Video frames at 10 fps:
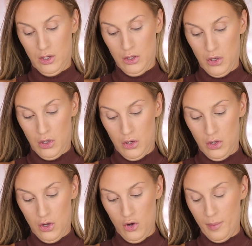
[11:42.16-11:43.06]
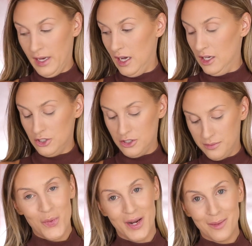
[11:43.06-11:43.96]
Oh my gosh.
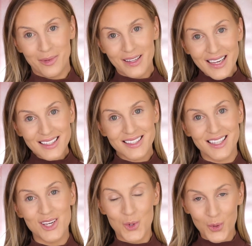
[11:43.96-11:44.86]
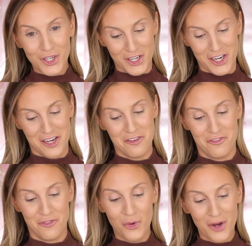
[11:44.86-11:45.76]
When I placed the order
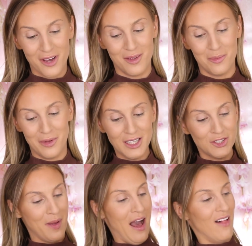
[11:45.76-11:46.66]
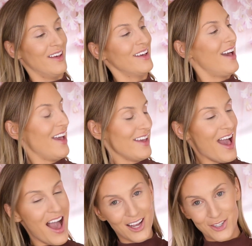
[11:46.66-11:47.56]
for the blush palette, I
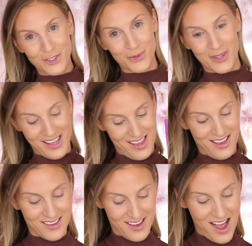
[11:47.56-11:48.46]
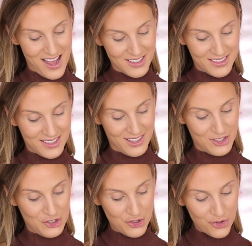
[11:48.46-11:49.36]
actually got
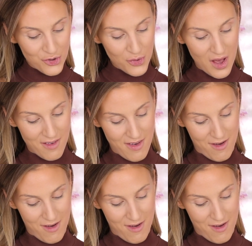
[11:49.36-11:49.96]
two of